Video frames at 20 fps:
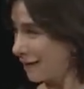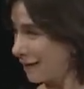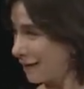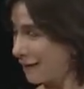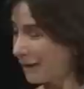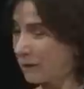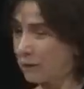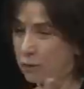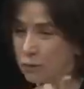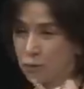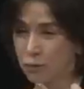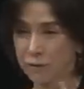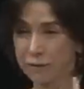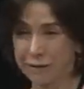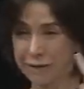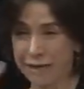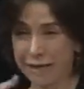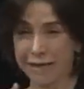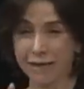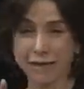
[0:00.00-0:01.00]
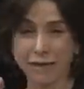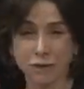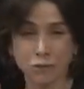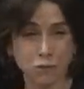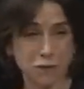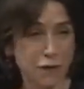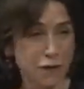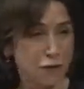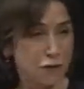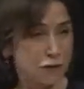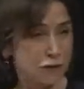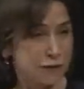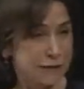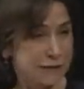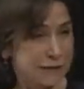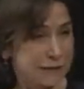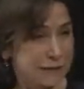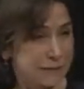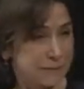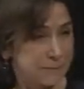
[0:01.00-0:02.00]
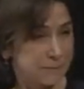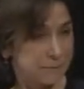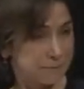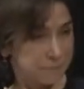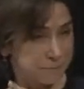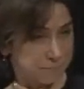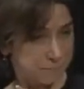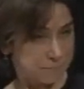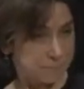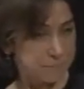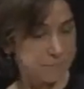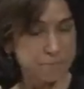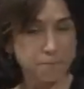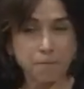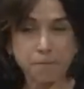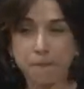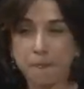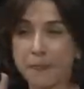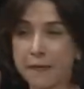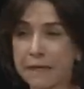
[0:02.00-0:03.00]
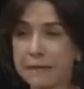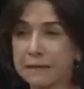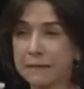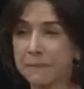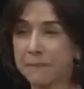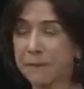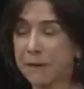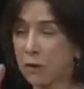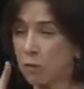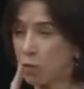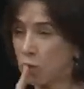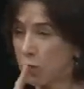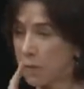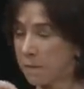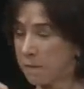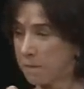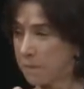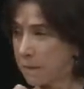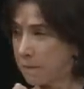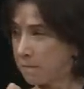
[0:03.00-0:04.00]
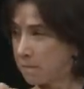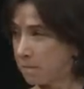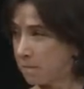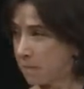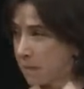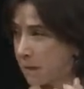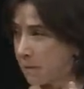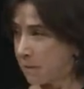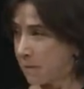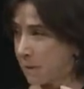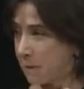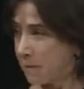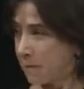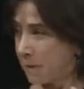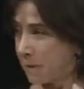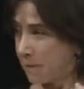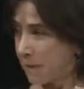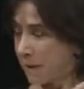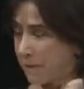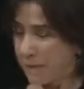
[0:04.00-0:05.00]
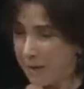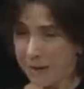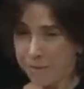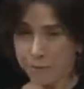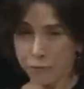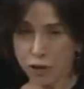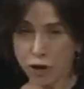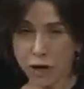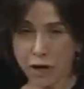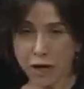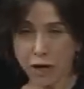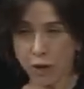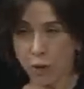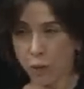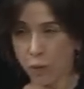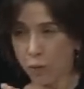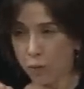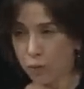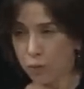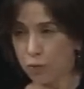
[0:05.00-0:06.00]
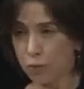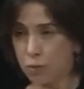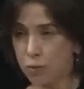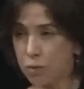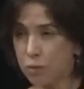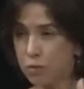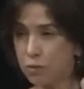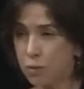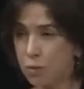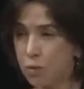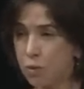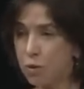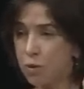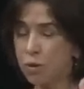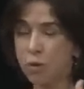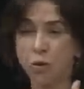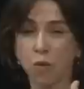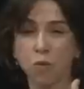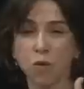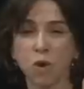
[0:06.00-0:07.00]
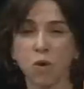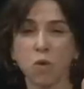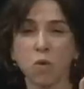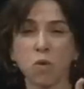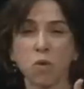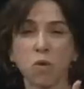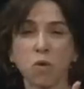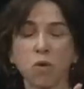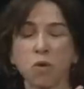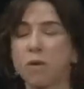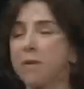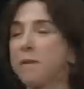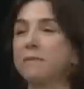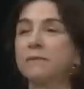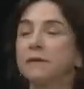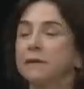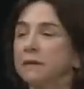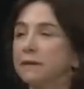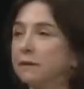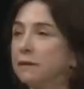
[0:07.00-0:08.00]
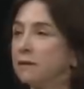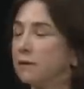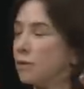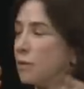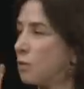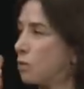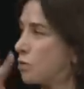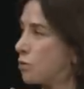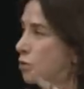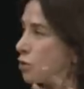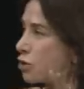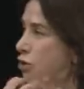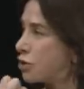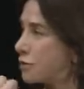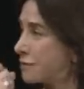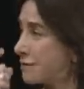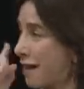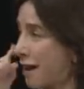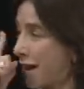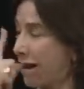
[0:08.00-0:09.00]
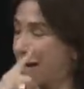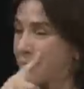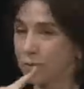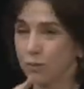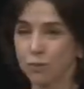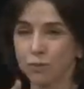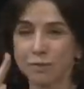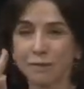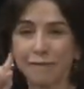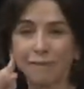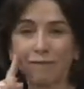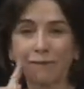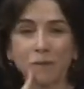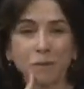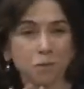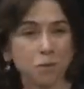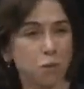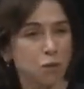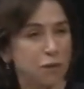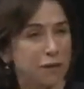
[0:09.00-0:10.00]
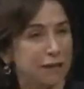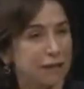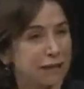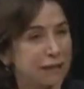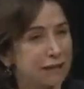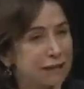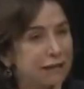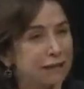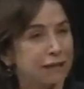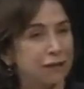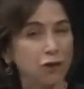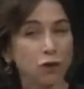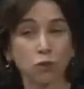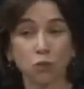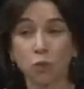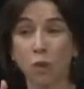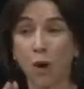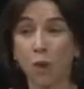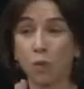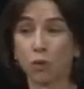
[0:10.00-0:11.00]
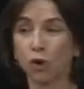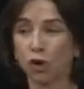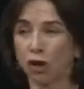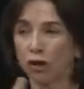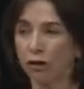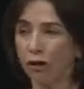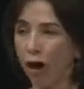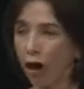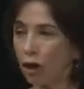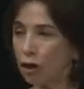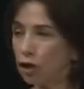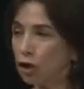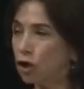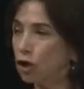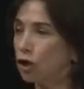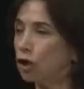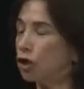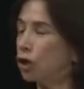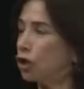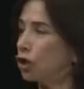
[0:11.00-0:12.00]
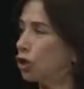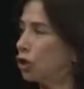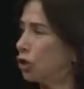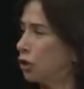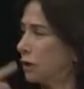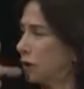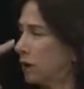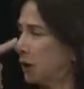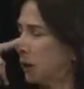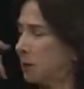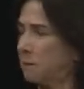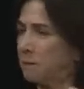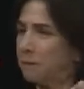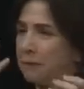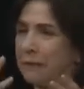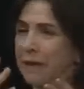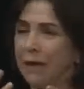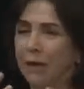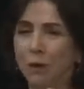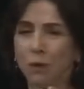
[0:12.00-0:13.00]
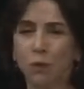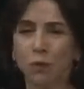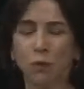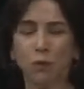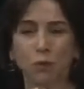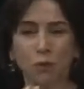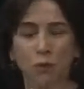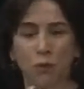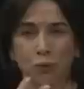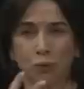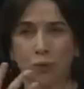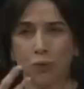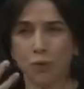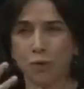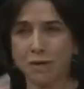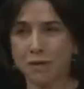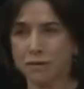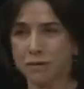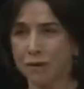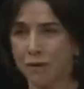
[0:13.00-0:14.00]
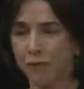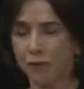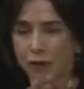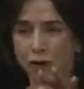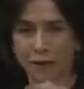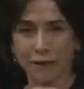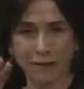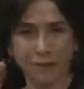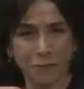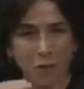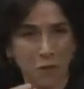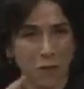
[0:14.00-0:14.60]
we look at DPN, which happened in, in 1988, and to the current times of 2013, I think that deaf people have made a number of breakthroughs. You know, we've opened the world's eyes to the deaf community, to our culture. We've seen